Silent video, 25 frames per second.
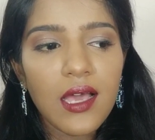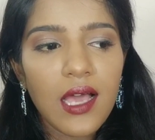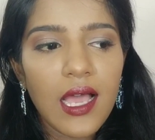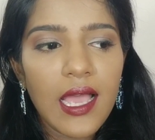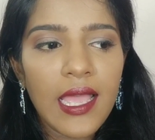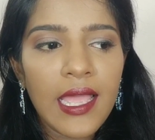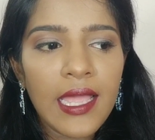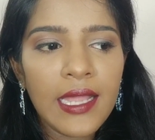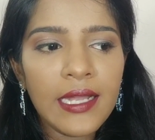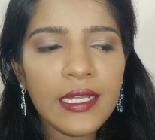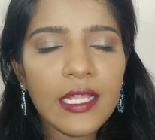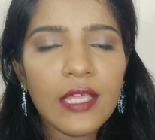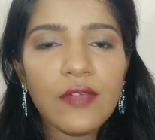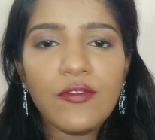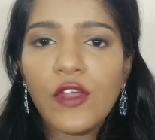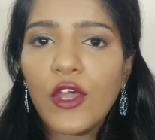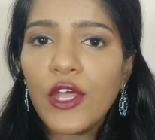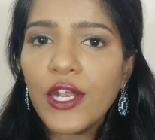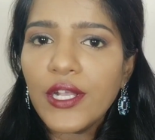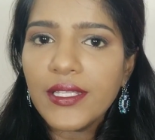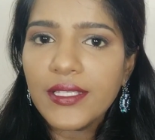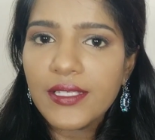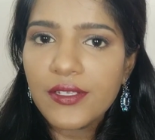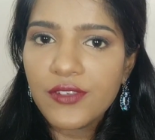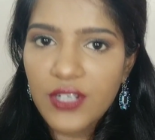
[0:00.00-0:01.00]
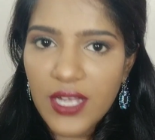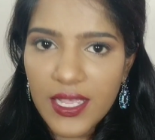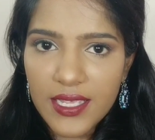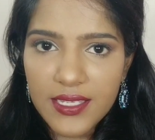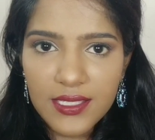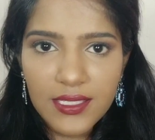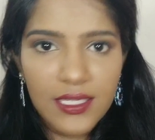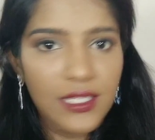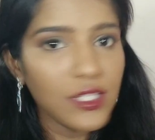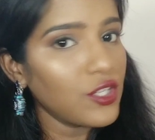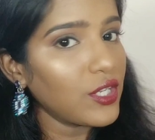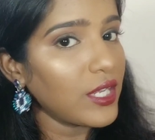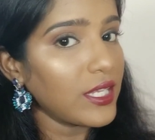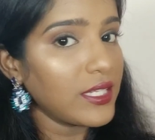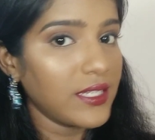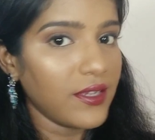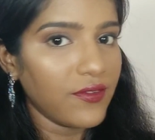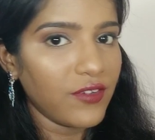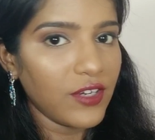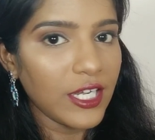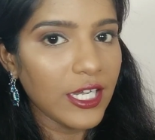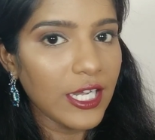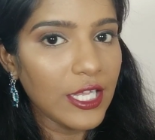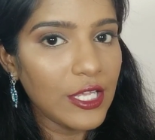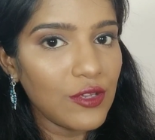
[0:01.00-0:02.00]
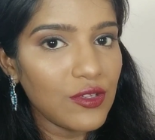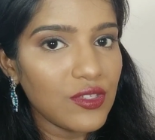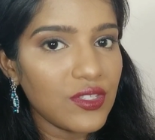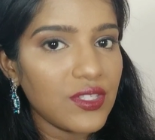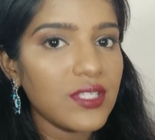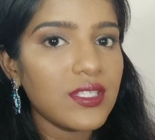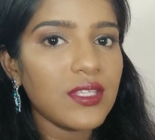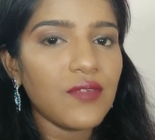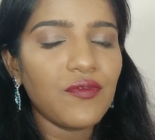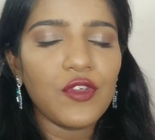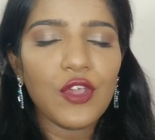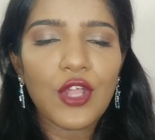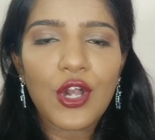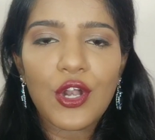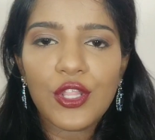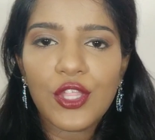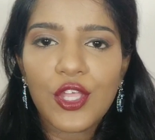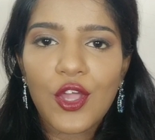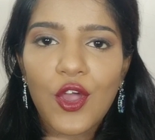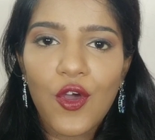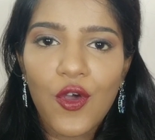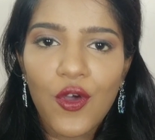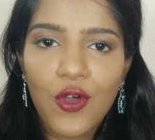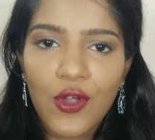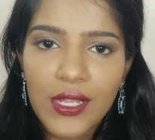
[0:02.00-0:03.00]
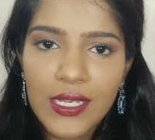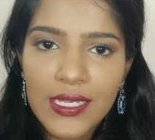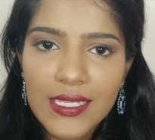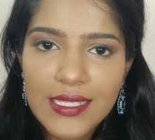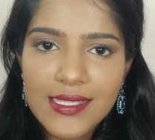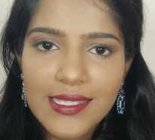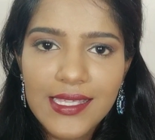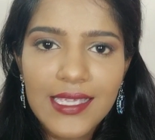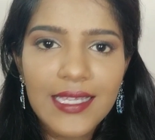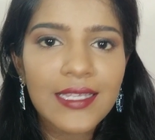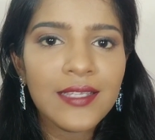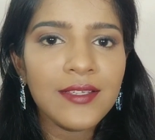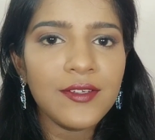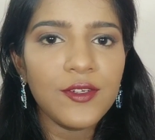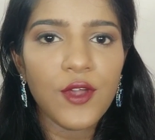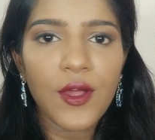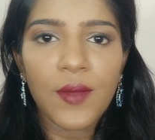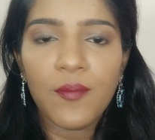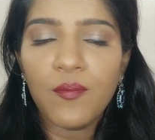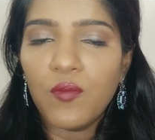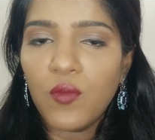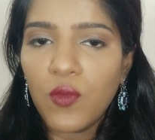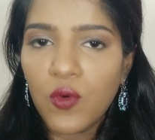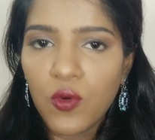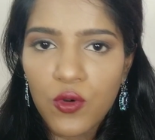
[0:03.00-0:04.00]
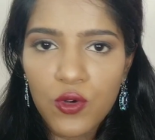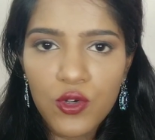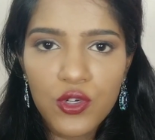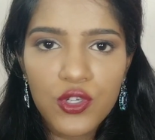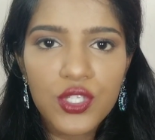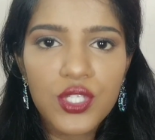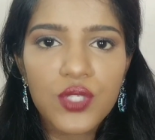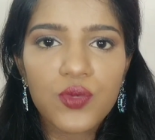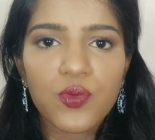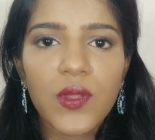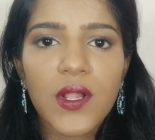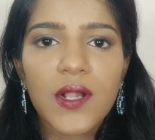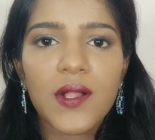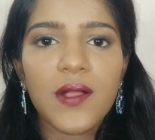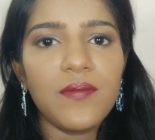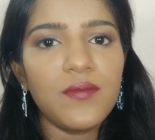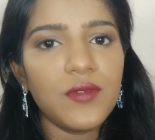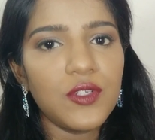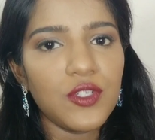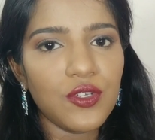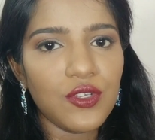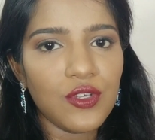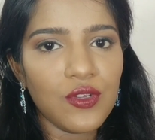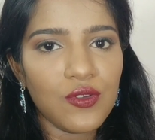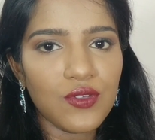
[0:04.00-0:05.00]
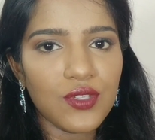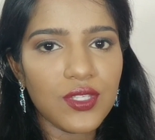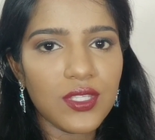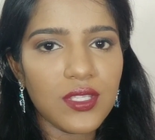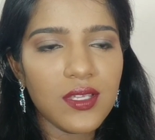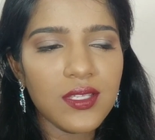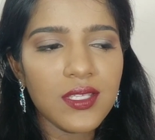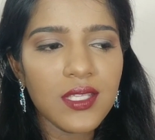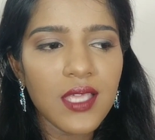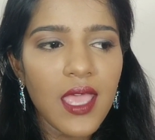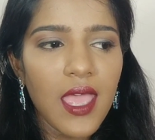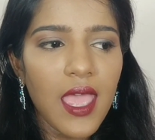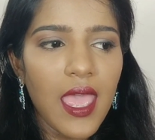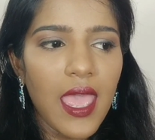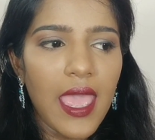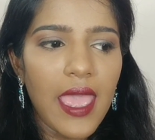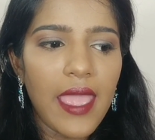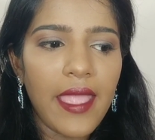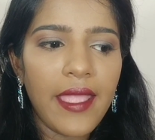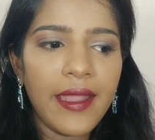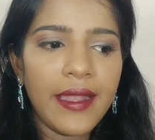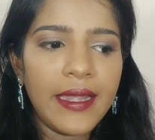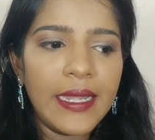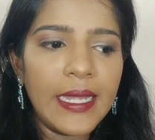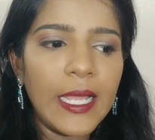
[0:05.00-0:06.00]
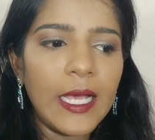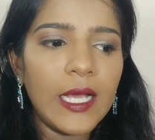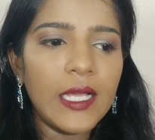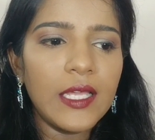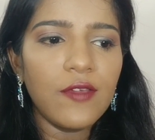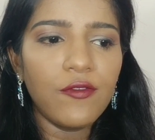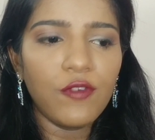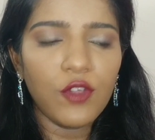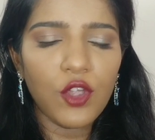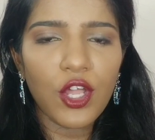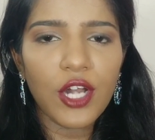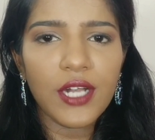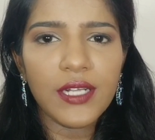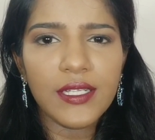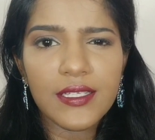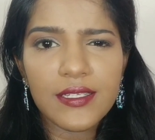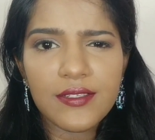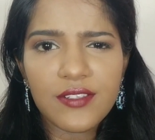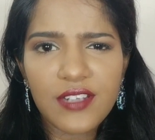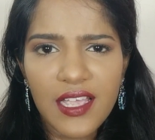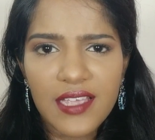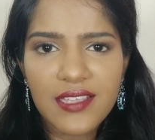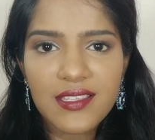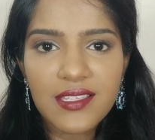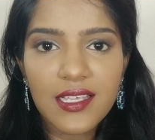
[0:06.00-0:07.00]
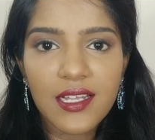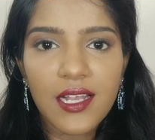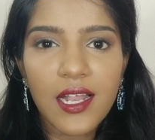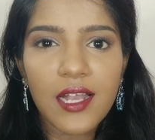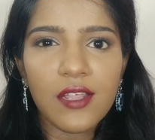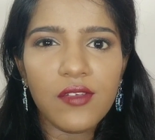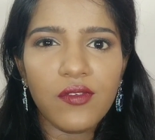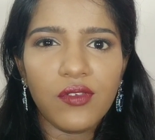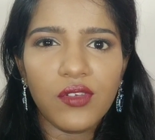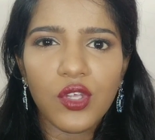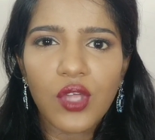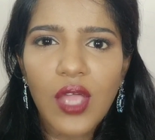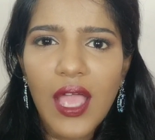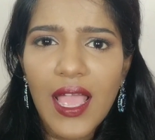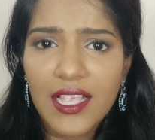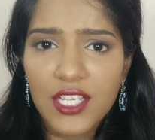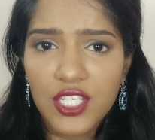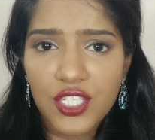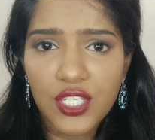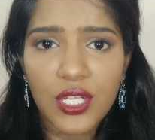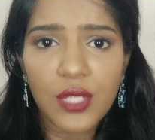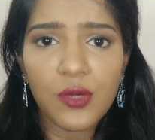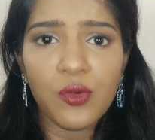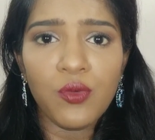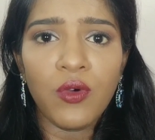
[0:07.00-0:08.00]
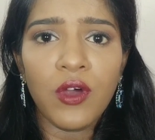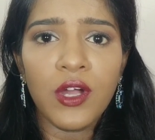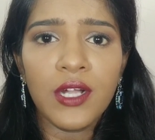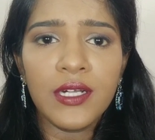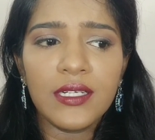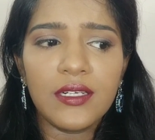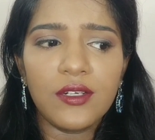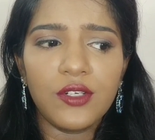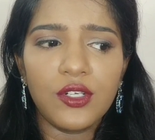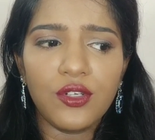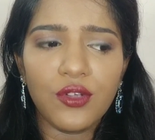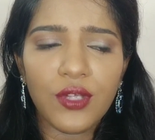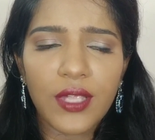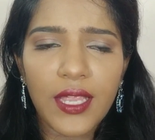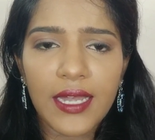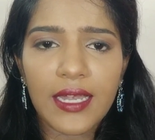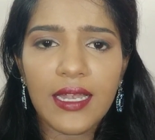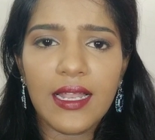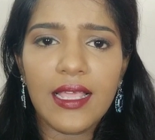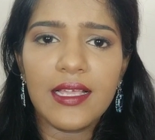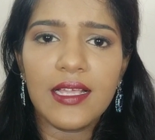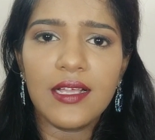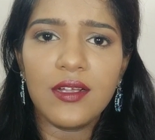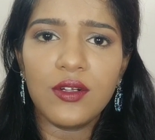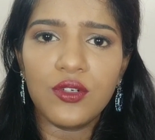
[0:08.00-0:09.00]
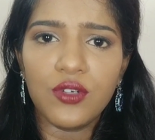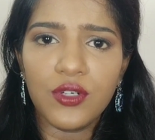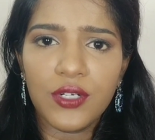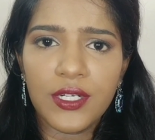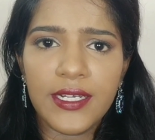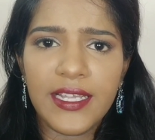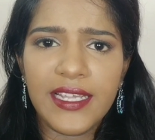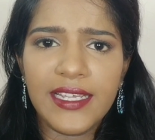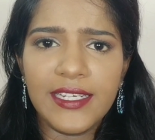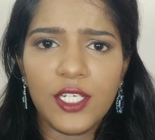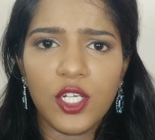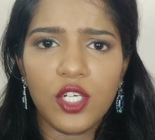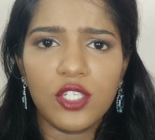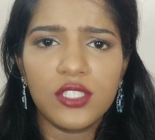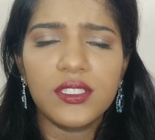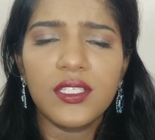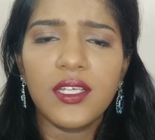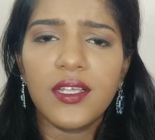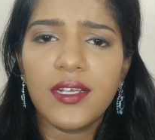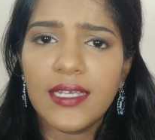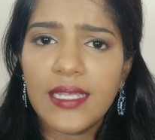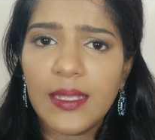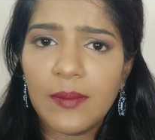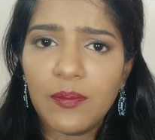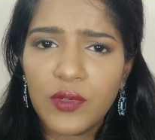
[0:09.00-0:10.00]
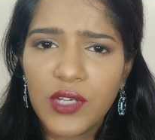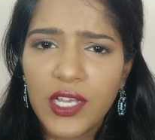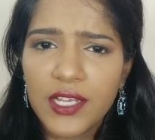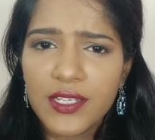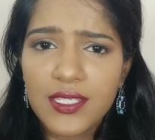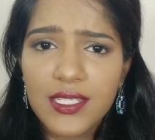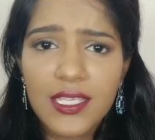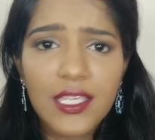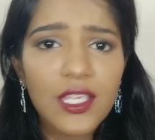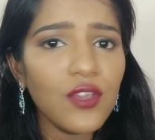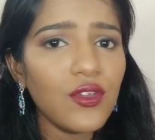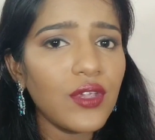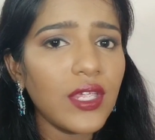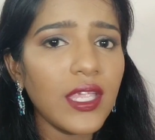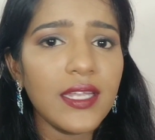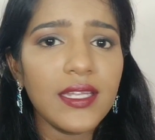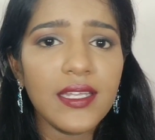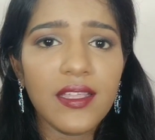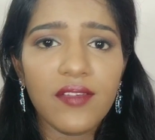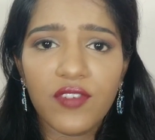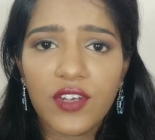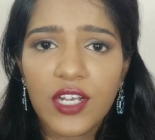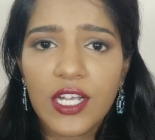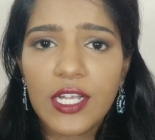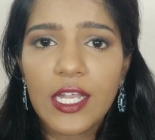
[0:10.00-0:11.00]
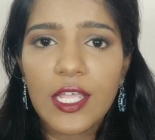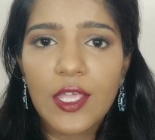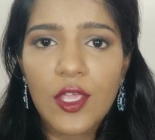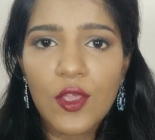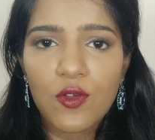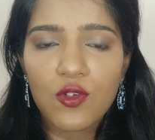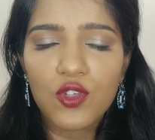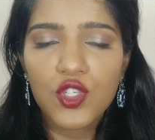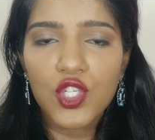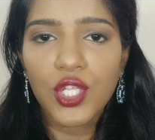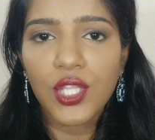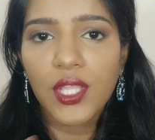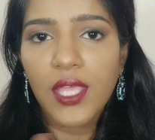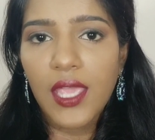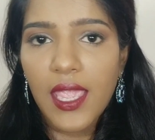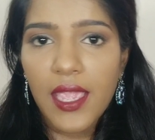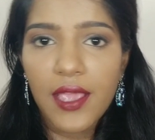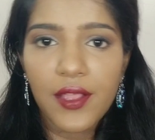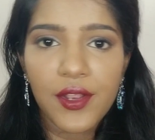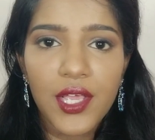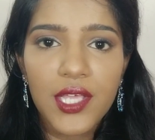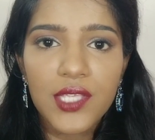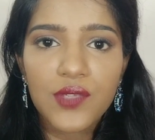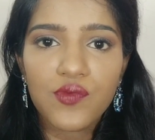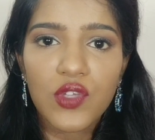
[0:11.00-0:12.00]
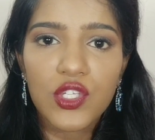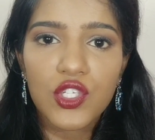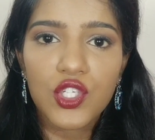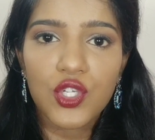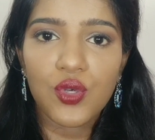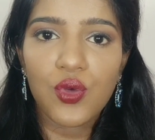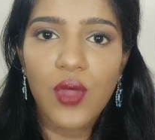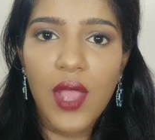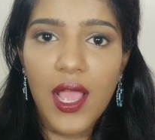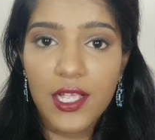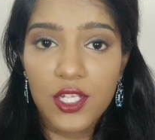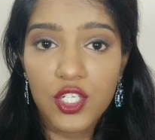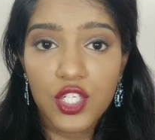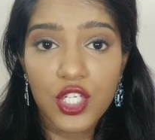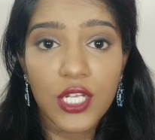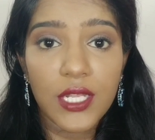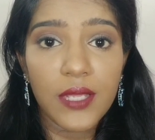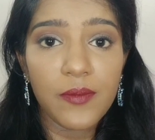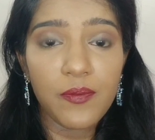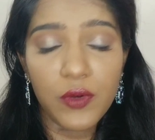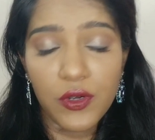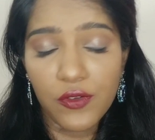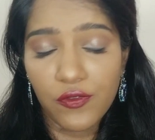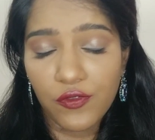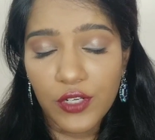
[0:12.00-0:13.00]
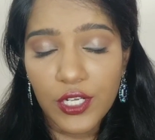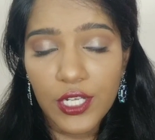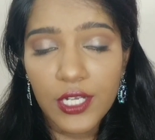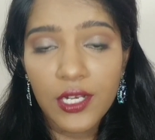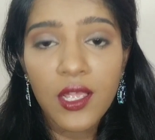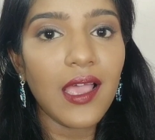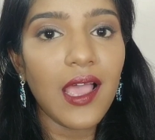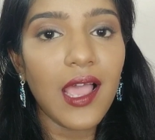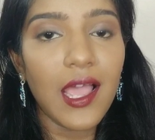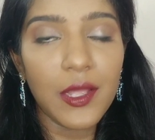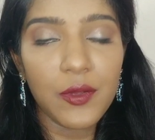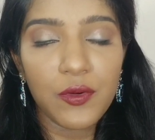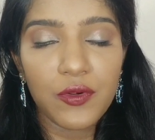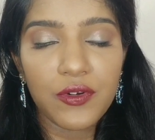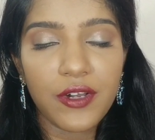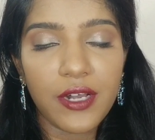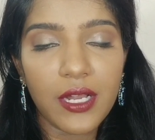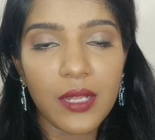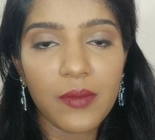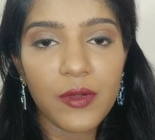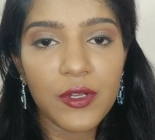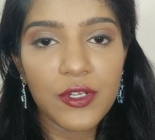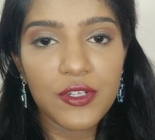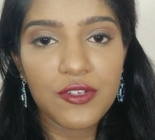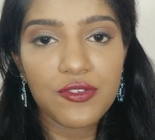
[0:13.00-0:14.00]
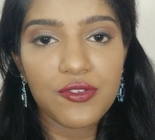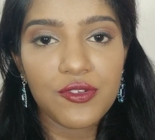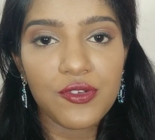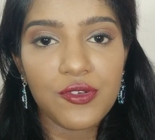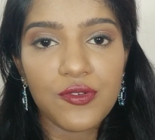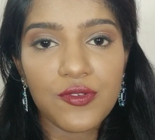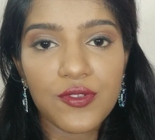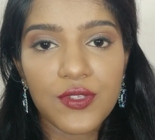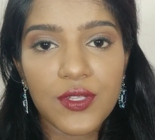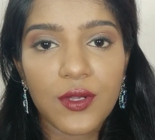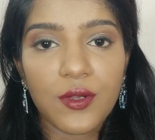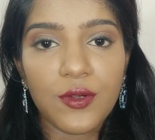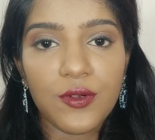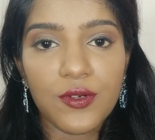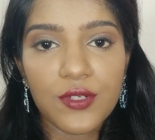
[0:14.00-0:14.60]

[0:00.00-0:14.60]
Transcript: And if you are on the dry skin, you can definitely use this. If you are on the oily skin, you are most welcome to use this. And if you are on the dry skin and if you actually want to get like a good detox or deep cleansing, you can definitely use on the areas which you actually prefer. I would recommend you to use a